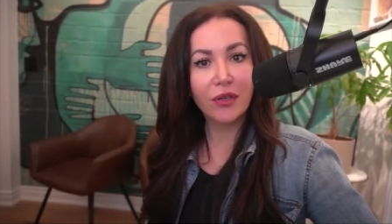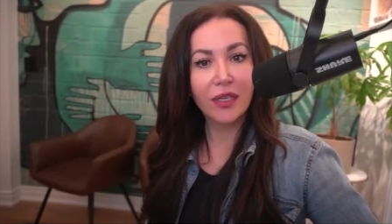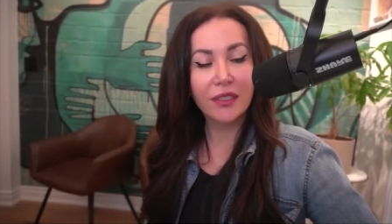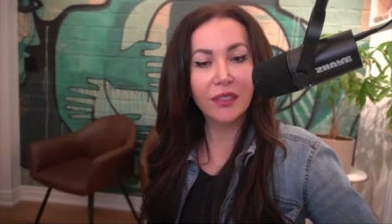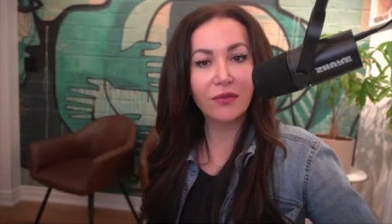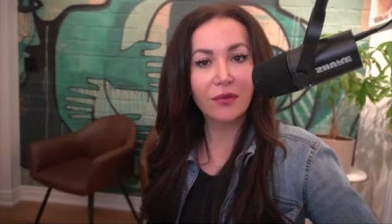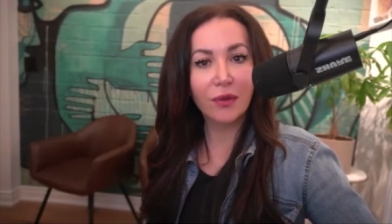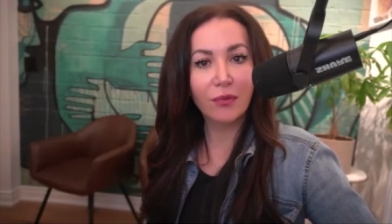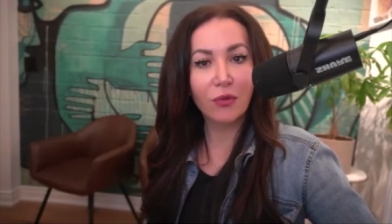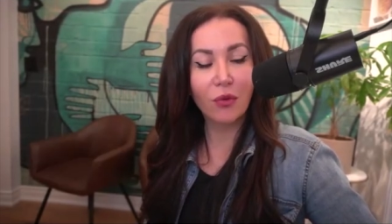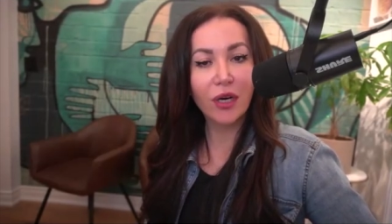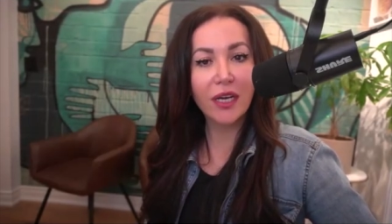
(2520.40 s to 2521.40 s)
and different
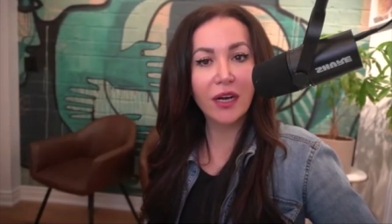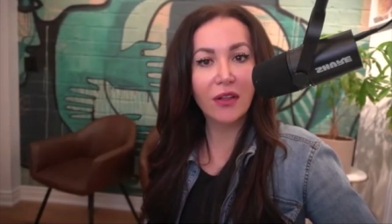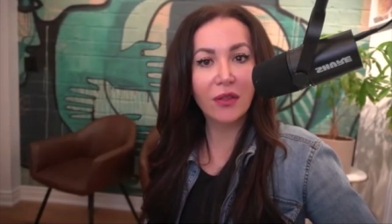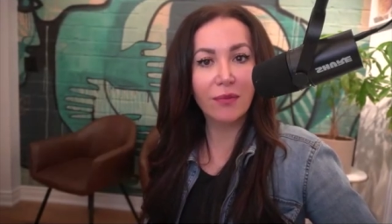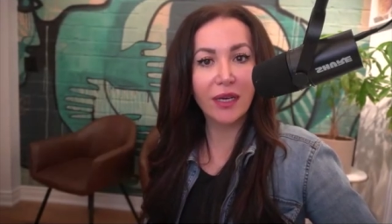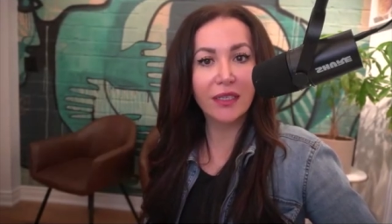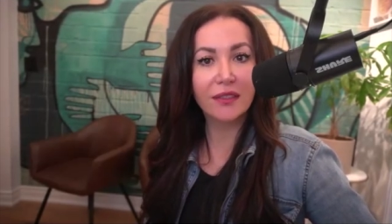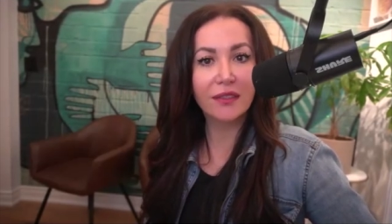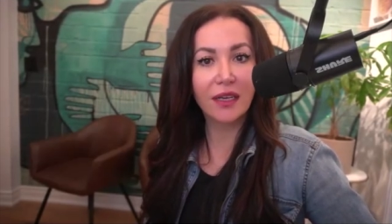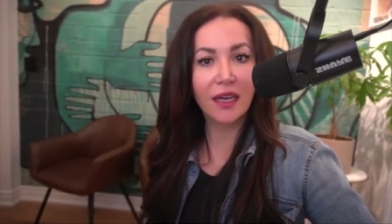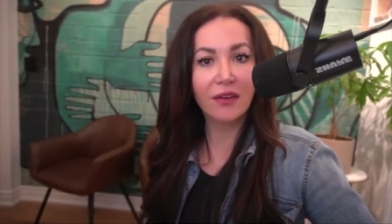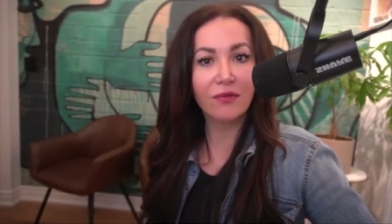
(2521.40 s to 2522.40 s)
people working on the base
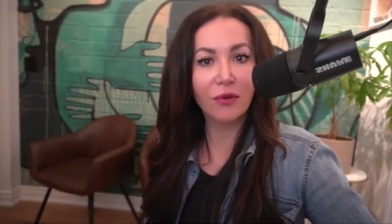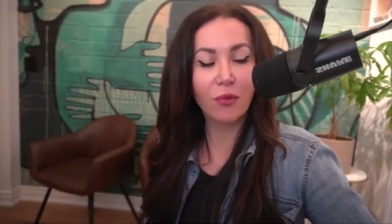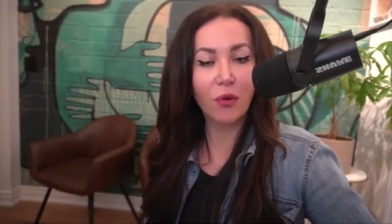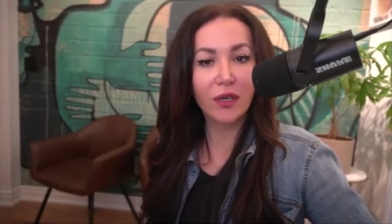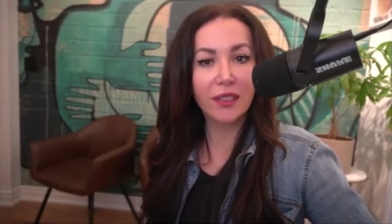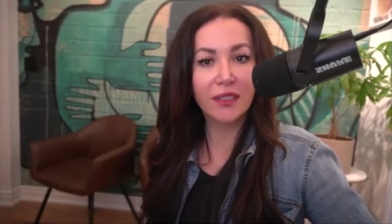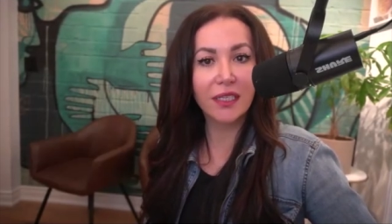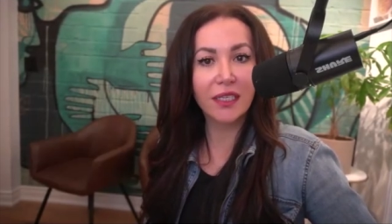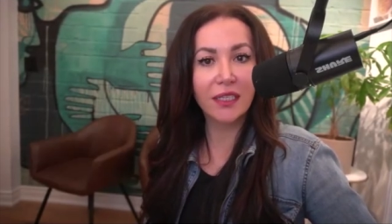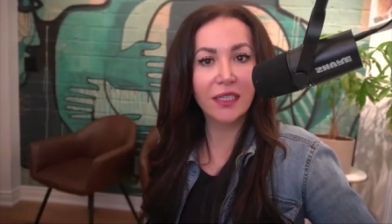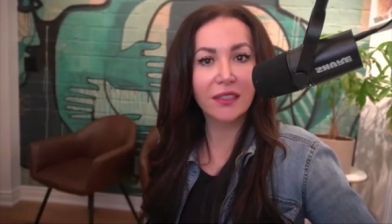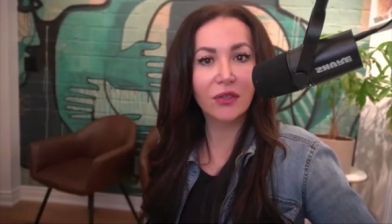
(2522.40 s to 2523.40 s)
have reported
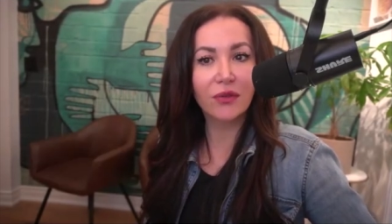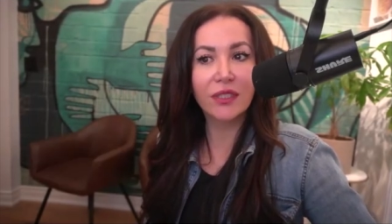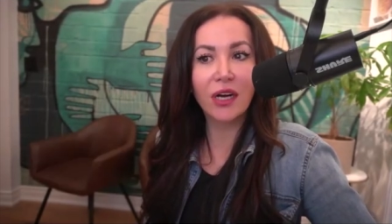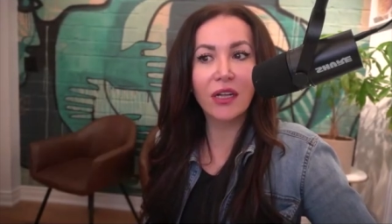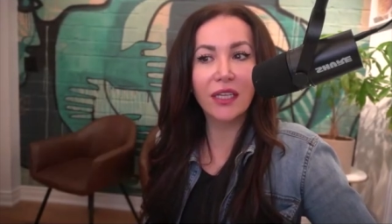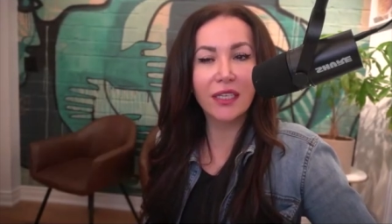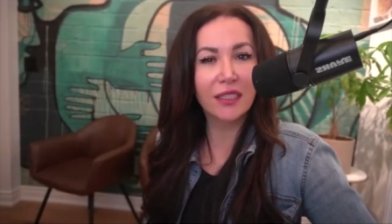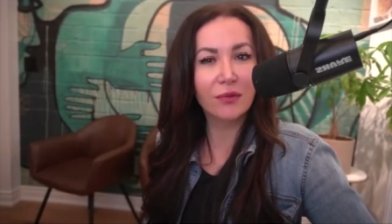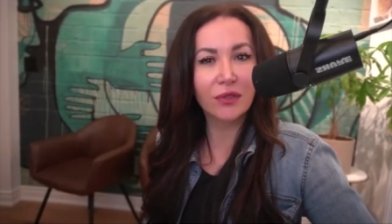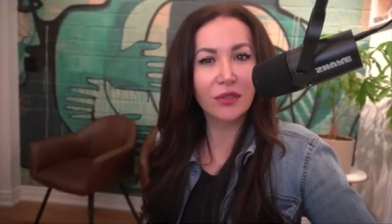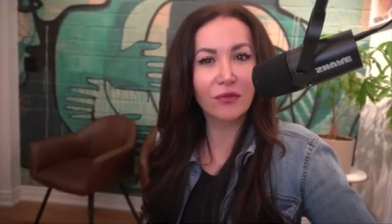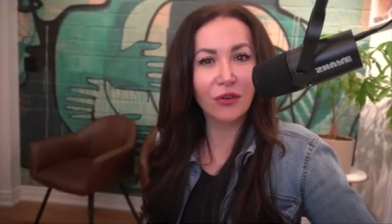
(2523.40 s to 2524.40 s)
seeing this. So it's not like this
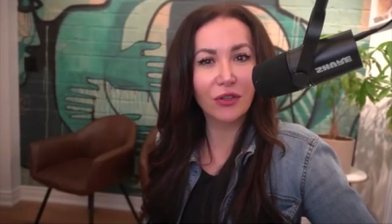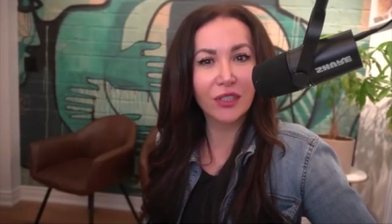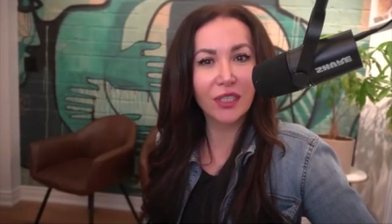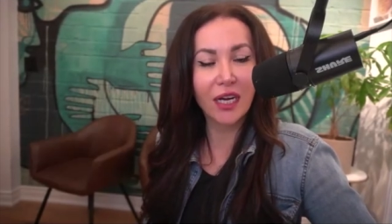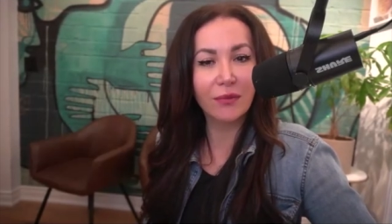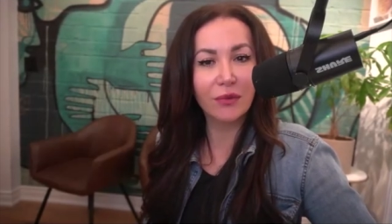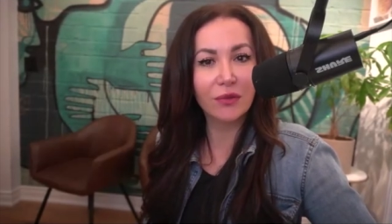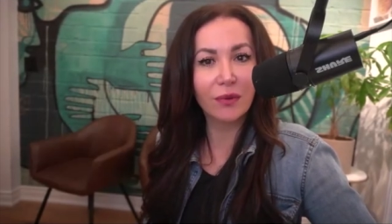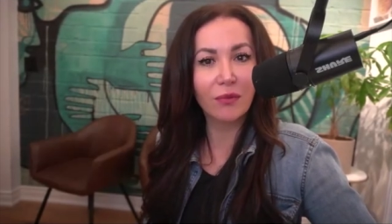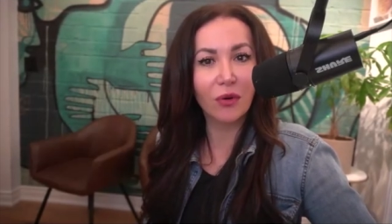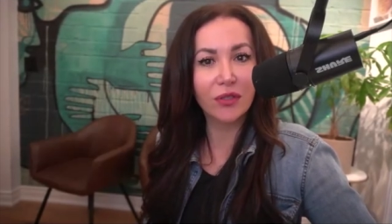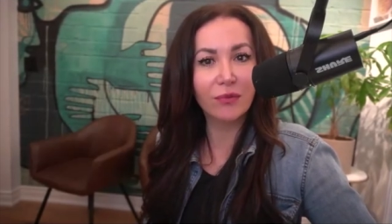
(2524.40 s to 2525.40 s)
was the first time. There's
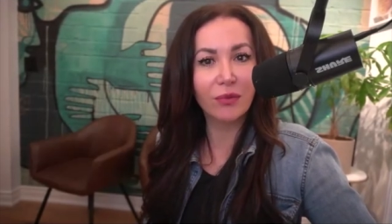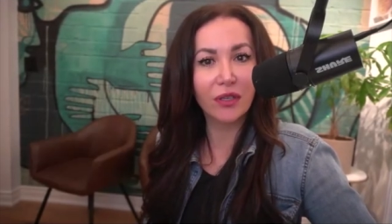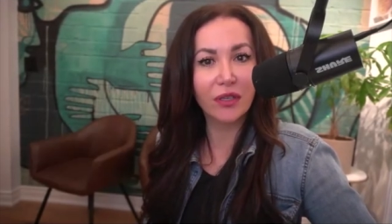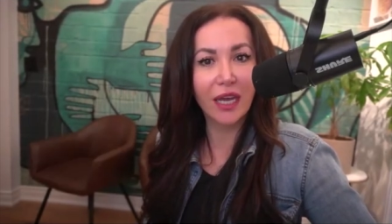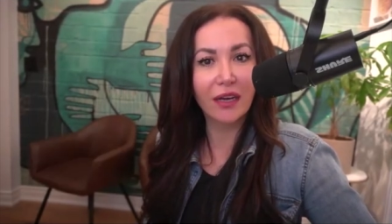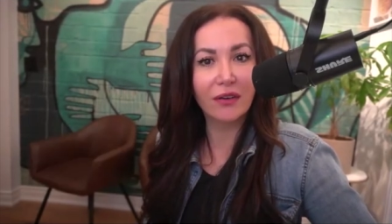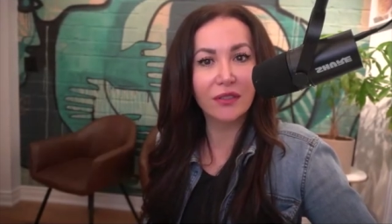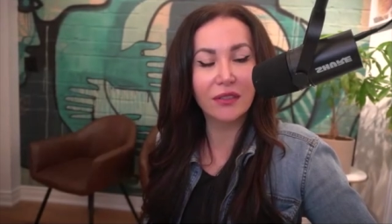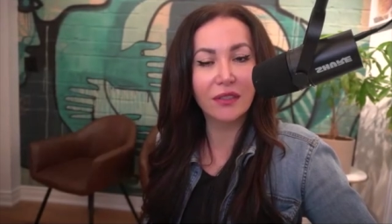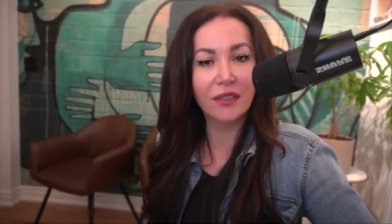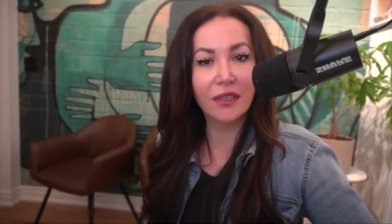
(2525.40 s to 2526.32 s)
been multiple accounts.